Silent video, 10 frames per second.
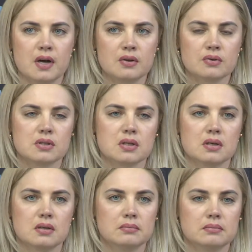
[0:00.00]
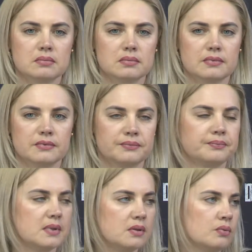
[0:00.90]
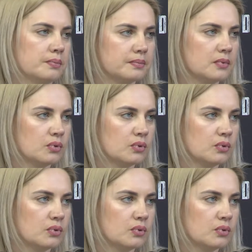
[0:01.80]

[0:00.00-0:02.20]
Others temporarily